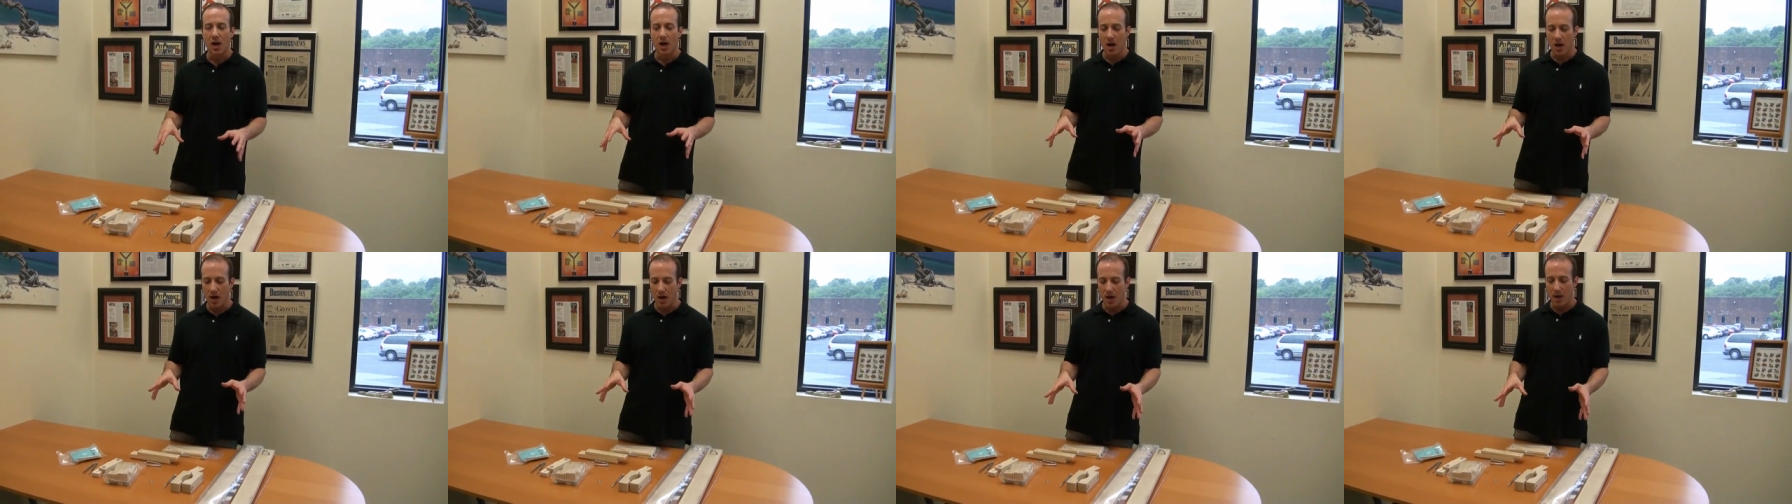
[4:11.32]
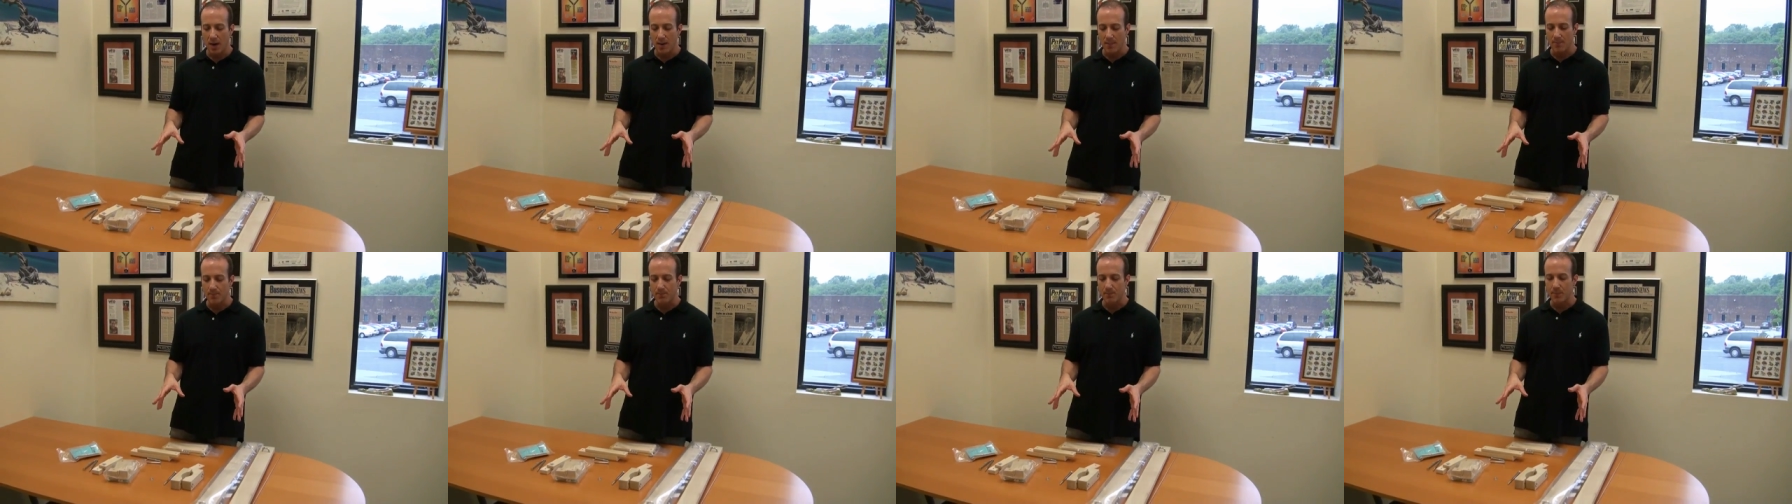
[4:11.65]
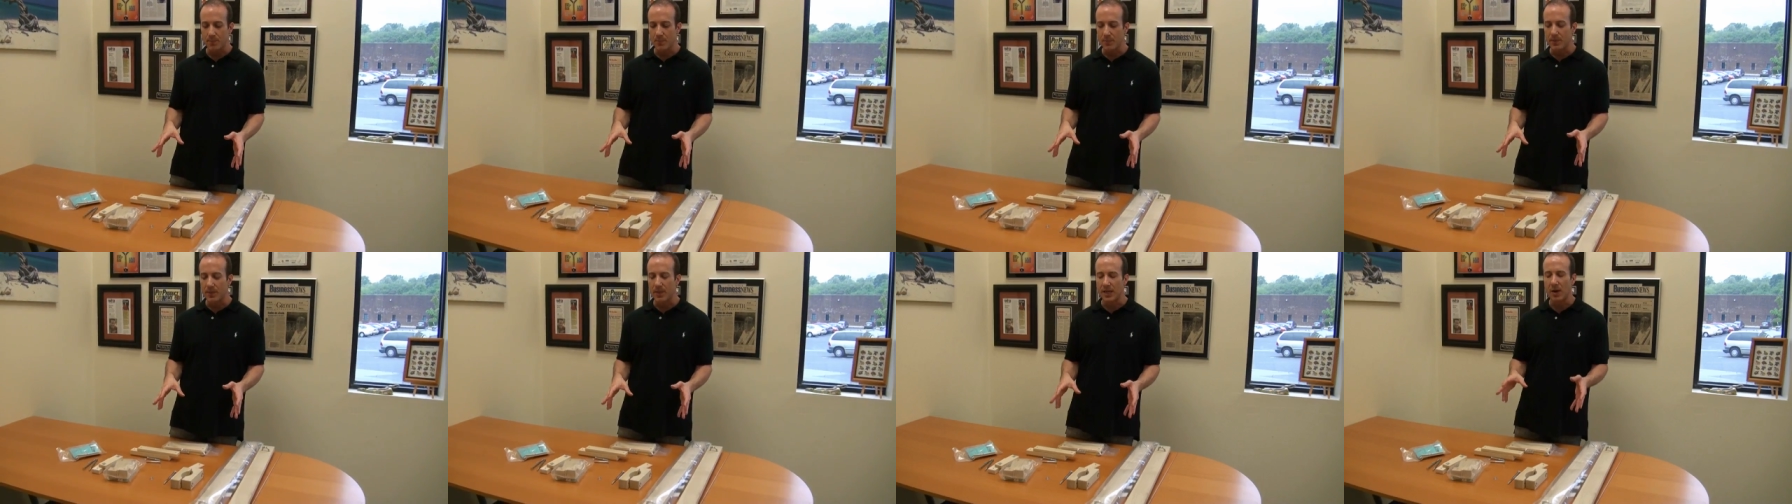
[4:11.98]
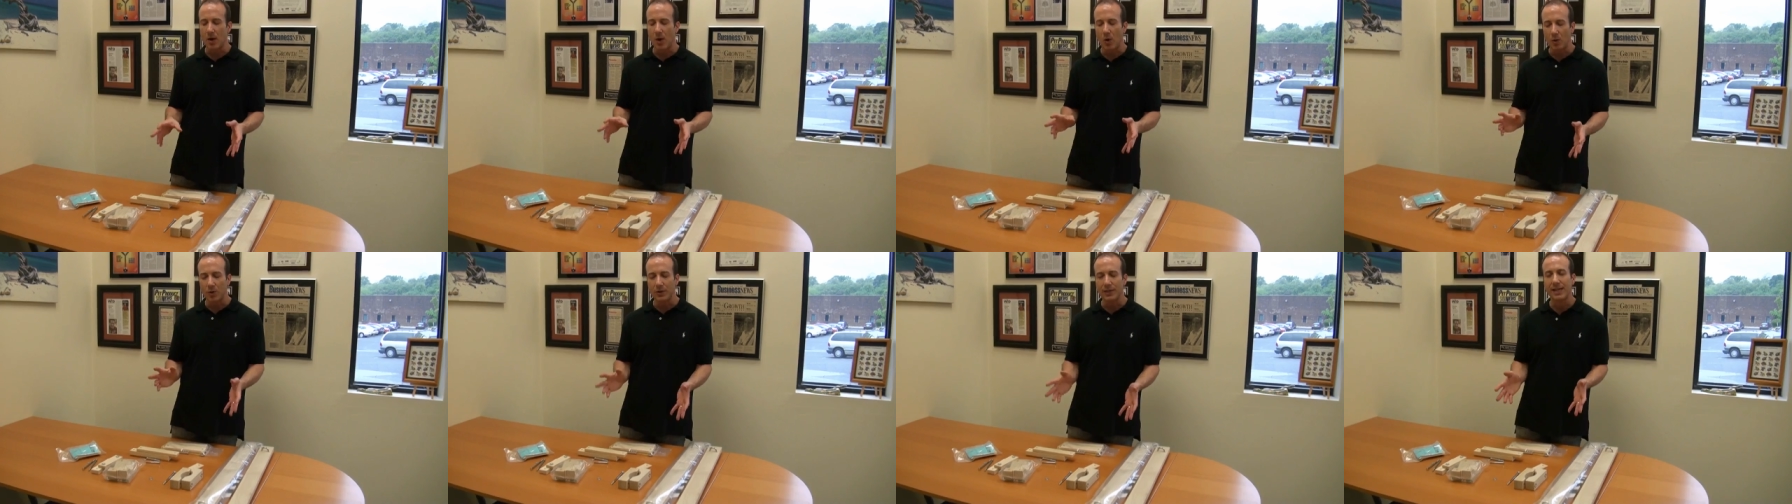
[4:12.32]
The
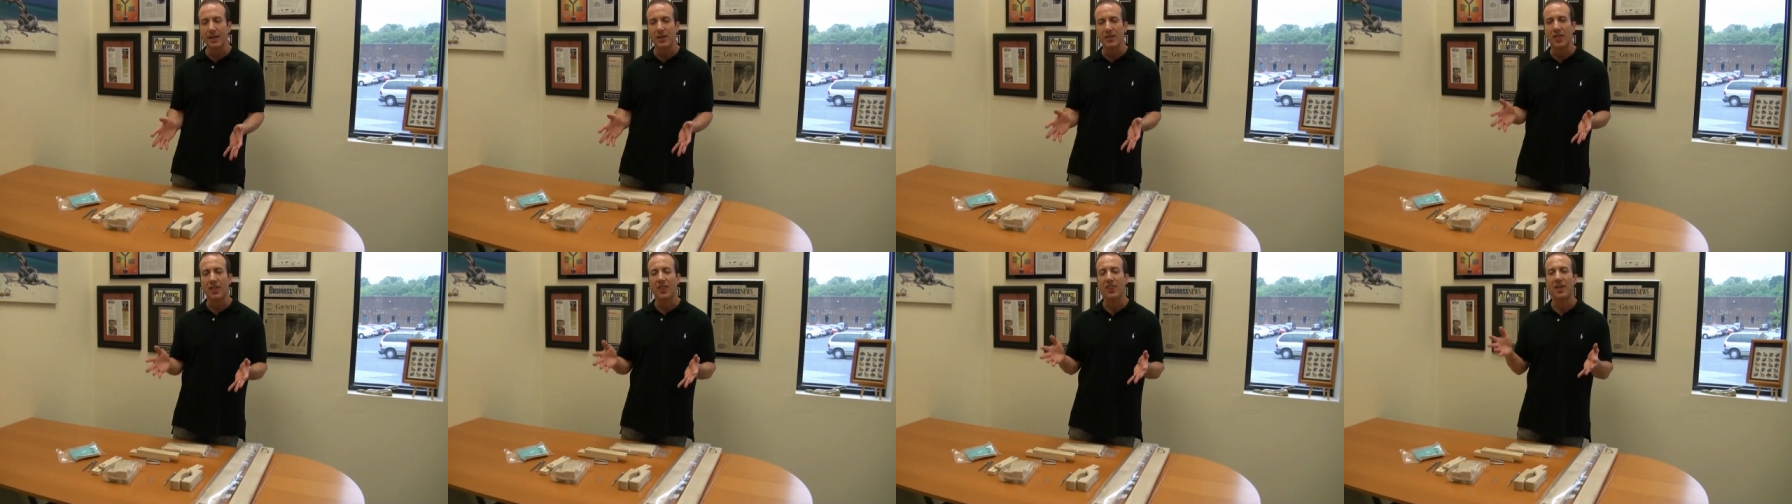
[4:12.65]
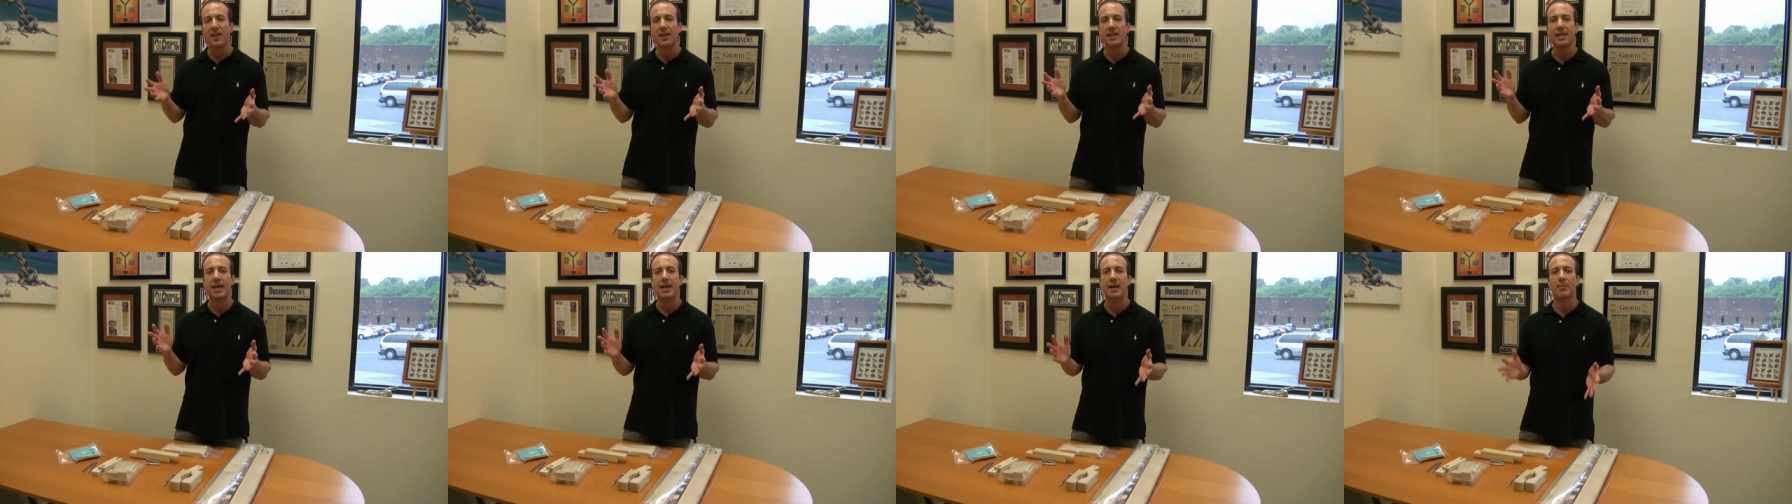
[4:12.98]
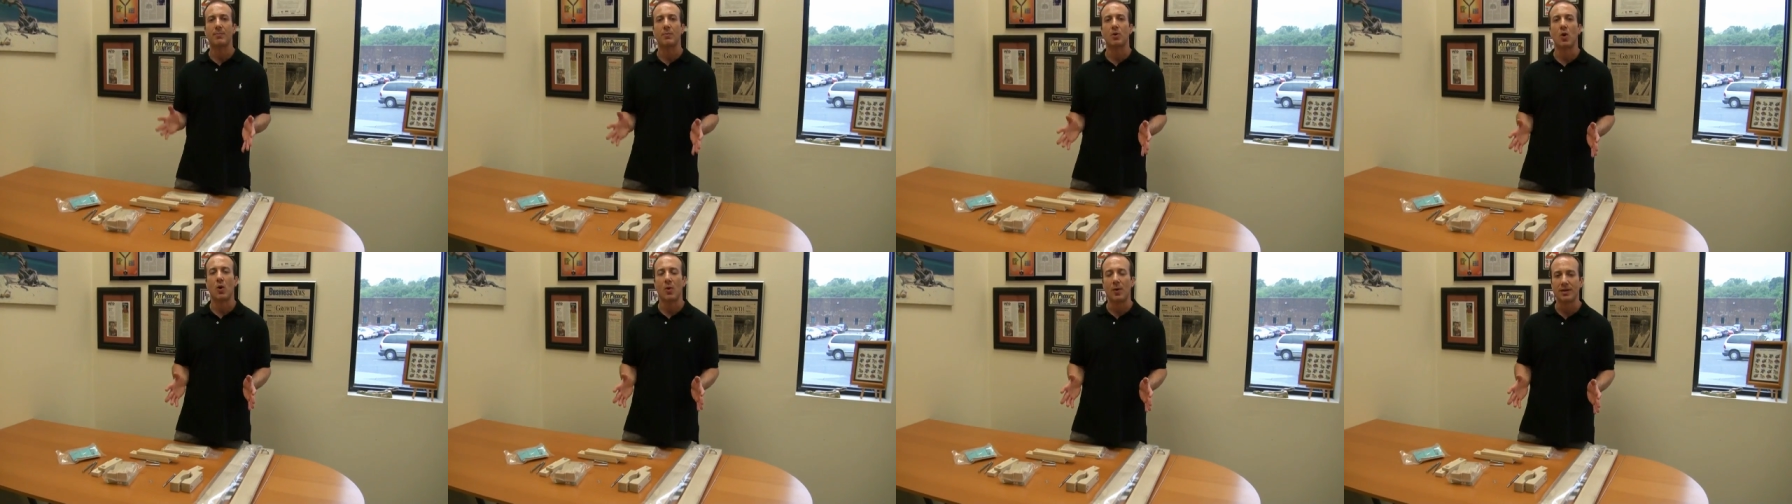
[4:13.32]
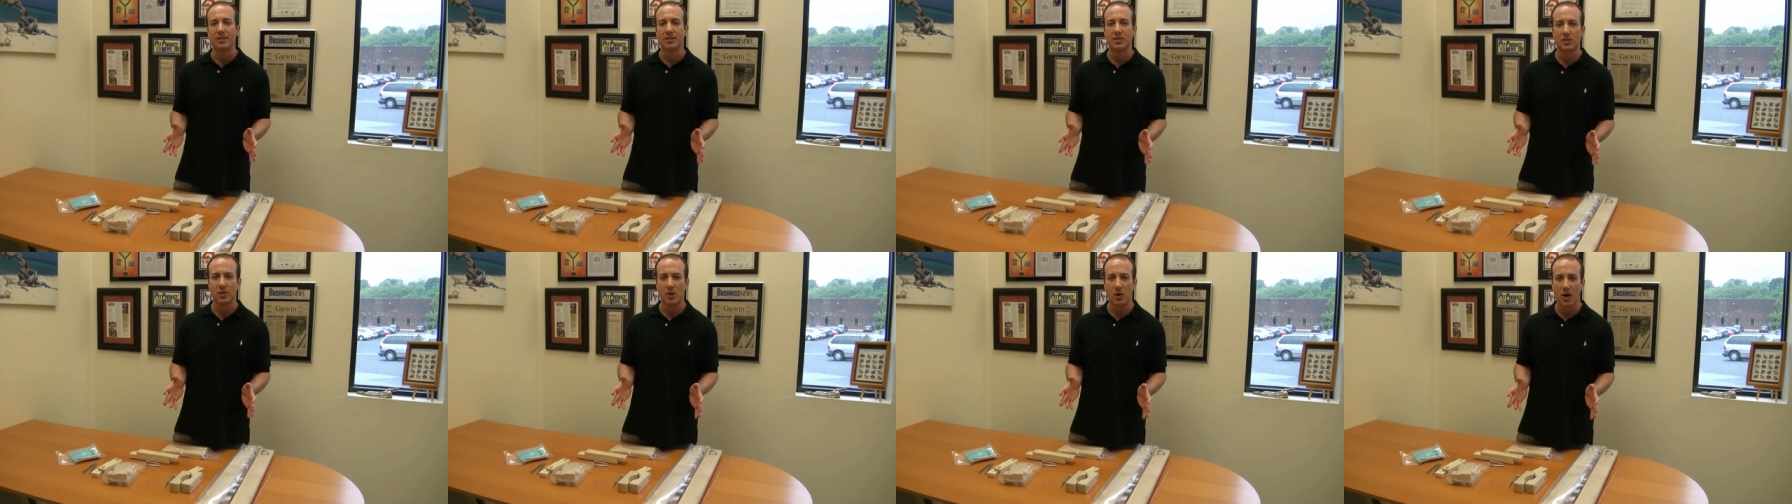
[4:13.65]
only other thing that I'm
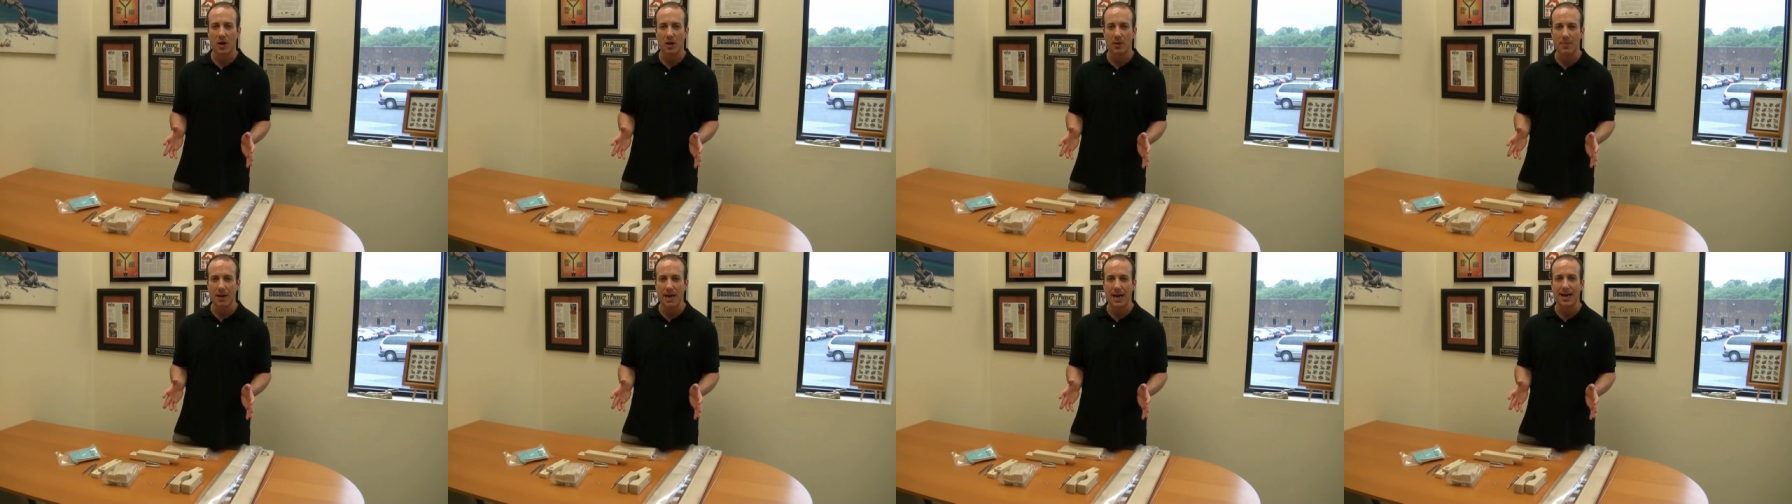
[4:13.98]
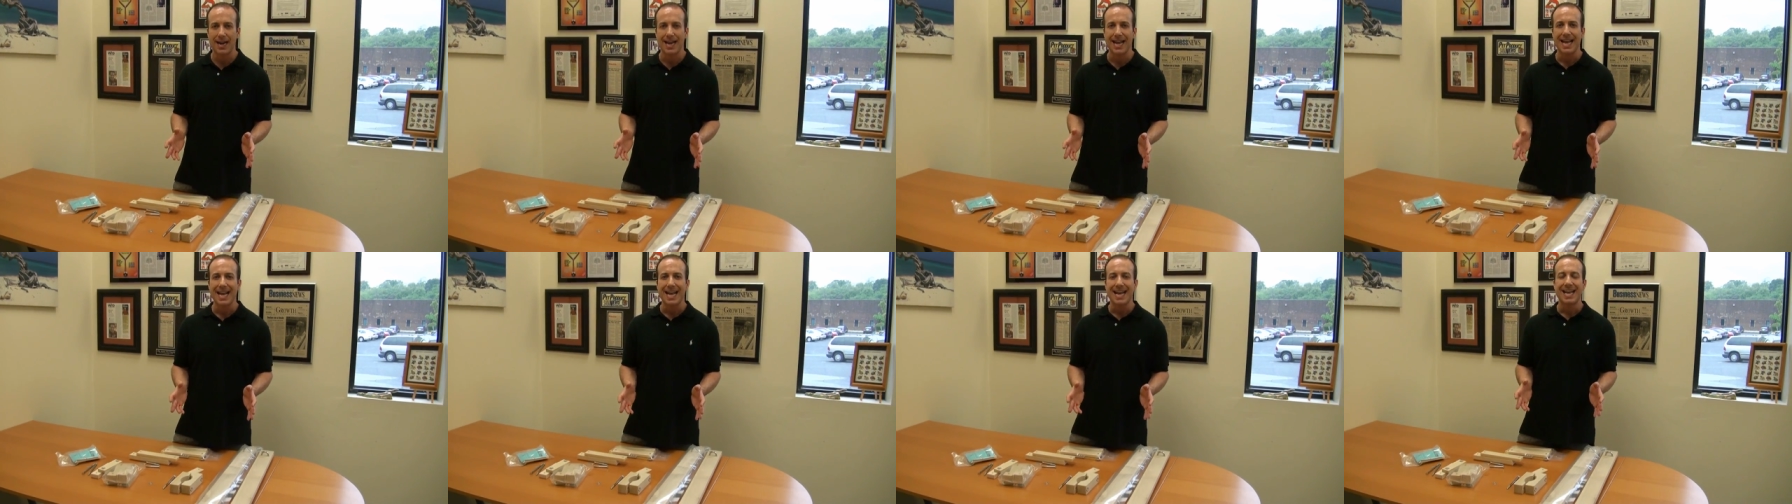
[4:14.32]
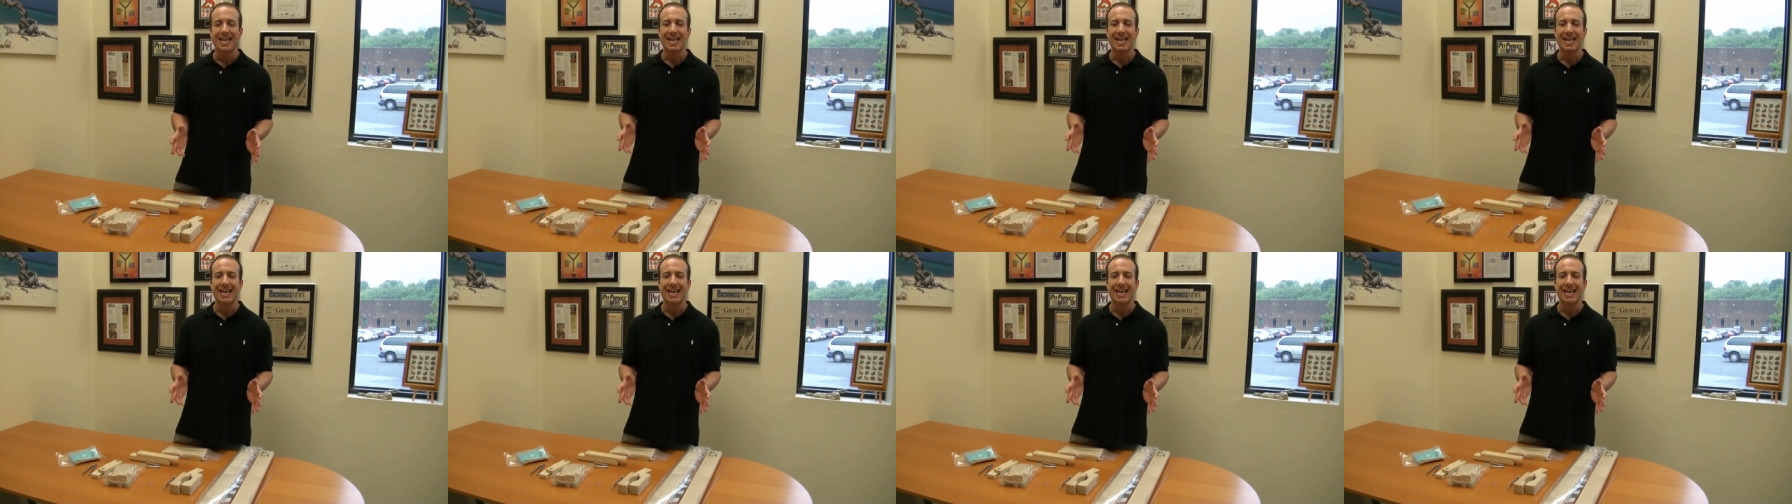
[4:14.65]
going to talk about